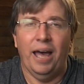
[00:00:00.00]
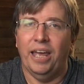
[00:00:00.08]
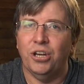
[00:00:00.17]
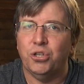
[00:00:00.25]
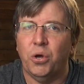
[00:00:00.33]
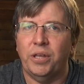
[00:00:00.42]

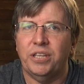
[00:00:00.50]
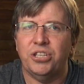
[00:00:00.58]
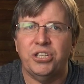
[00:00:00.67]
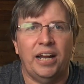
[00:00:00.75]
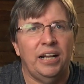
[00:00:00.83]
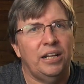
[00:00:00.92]
Enjoy this
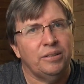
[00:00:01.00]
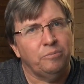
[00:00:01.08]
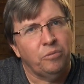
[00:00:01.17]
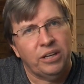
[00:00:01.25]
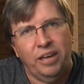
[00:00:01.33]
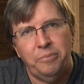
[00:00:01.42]

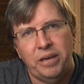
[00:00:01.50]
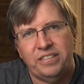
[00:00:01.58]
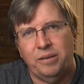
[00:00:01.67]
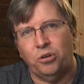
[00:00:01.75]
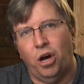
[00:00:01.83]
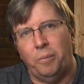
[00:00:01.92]
channel. Give me
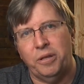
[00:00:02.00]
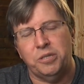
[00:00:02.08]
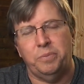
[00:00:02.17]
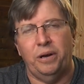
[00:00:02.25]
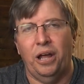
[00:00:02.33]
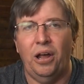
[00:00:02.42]
some comments
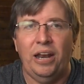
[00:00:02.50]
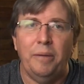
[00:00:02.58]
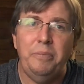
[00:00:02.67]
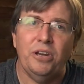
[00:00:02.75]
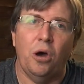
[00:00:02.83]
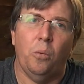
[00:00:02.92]
below.
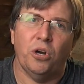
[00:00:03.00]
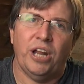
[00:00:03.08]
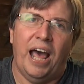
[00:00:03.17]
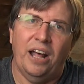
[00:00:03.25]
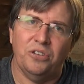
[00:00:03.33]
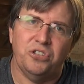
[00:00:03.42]
Let me know what
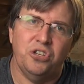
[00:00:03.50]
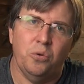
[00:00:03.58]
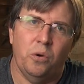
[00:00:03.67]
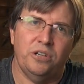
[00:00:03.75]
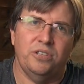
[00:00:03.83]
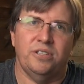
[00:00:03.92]
else you
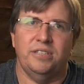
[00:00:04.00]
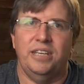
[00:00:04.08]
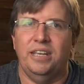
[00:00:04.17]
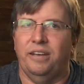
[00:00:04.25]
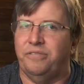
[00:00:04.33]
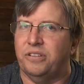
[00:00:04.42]
want to
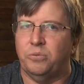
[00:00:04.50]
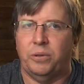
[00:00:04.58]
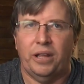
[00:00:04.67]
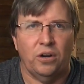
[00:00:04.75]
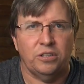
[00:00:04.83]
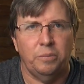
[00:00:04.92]
see, if it's with
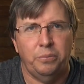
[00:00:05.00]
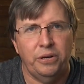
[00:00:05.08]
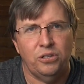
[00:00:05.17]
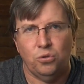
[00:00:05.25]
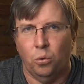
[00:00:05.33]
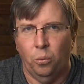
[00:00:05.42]

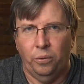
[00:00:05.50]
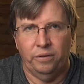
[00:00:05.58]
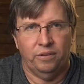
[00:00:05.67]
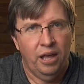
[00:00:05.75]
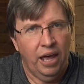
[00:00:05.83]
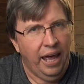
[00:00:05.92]
Octoprint or
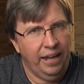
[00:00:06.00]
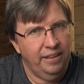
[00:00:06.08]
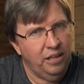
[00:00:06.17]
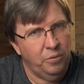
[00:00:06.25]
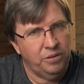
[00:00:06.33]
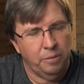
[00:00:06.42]
with
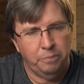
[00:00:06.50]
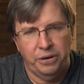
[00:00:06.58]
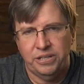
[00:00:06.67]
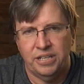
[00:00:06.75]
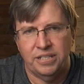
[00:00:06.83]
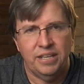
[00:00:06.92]
anything with the
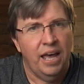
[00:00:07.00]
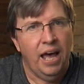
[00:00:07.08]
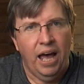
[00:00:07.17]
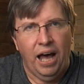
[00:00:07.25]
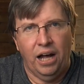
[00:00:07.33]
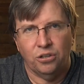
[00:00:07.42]
printers.
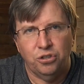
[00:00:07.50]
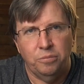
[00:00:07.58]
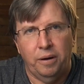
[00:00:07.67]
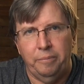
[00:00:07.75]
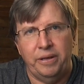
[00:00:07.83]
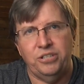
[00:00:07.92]
I'll do
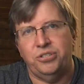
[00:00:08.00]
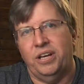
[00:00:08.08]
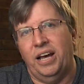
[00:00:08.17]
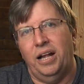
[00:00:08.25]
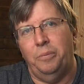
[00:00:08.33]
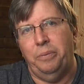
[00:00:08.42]
my best to
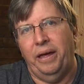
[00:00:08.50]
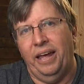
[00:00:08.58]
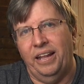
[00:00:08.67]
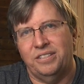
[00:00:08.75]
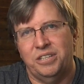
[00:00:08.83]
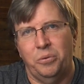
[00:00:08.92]
help
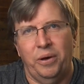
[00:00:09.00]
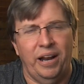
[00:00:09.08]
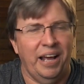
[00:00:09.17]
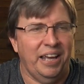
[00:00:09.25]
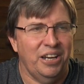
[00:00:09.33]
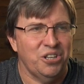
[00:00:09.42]
and see what
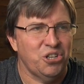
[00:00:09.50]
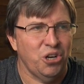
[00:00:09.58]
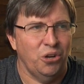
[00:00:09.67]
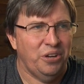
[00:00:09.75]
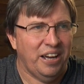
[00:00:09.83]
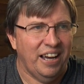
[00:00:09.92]
I can
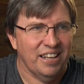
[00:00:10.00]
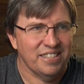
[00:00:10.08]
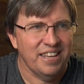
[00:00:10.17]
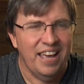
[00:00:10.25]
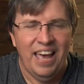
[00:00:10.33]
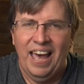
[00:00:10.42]
show you
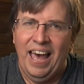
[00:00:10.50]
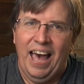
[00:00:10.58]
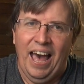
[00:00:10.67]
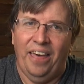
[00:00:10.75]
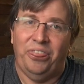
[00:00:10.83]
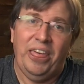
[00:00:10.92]
guys.
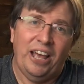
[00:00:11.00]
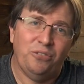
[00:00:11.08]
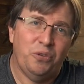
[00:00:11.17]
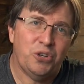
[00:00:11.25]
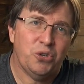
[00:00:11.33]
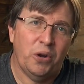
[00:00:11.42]

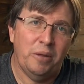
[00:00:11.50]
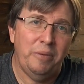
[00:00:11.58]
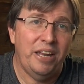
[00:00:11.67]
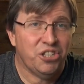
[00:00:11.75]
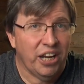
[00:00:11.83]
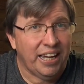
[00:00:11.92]
Thanks for joining
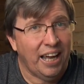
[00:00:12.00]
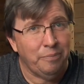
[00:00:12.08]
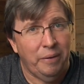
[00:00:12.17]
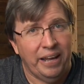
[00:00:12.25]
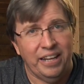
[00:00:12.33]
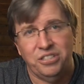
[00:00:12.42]
me. Check
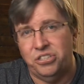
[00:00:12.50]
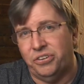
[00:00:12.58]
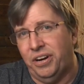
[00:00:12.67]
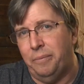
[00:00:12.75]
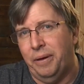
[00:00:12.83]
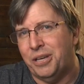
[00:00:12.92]
out my
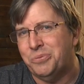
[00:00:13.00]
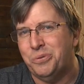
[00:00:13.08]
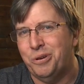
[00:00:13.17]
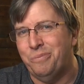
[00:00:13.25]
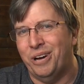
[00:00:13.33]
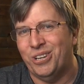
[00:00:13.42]
Instagram as
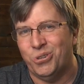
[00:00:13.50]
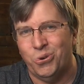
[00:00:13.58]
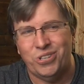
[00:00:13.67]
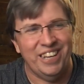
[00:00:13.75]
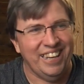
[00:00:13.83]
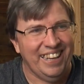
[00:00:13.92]
per my
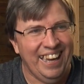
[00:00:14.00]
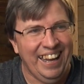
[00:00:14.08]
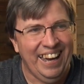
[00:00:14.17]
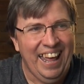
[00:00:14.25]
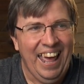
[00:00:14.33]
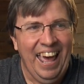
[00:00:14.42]
daughter
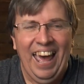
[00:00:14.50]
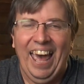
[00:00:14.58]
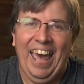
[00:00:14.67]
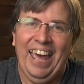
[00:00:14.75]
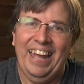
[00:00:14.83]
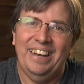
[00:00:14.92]
again.
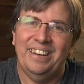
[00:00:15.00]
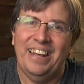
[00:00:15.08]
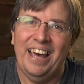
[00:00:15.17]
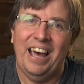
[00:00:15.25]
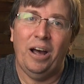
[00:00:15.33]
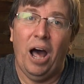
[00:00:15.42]
And
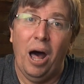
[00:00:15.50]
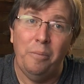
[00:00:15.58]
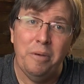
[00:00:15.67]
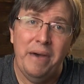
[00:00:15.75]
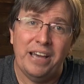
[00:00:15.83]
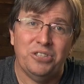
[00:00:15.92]
I'll
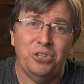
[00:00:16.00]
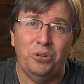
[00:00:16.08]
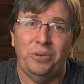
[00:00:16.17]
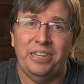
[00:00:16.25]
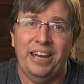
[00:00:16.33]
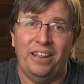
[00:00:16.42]
be back soon
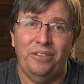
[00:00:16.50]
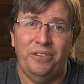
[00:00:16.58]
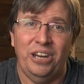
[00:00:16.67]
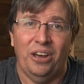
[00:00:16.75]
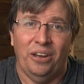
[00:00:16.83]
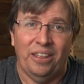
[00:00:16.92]
with another
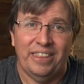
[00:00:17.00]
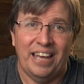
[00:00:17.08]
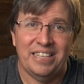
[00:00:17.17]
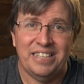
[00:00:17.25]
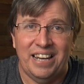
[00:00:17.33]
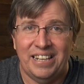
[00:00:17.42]
video.
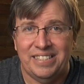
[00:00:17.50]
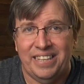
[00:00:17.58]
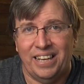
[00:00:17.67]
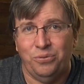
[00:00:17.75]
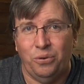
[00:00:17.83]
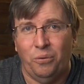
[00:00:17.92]
Thanks guys,
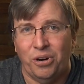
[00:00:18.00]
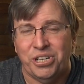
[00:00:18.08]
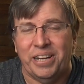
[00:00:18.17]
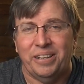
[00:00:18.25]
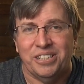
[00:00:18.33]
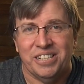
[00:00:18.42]
thanks for
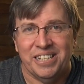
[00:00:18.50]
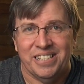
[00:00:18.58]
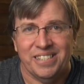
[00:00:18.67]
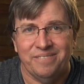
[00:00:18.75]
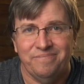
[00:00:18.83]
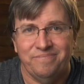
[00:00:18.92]
watching. Cheers.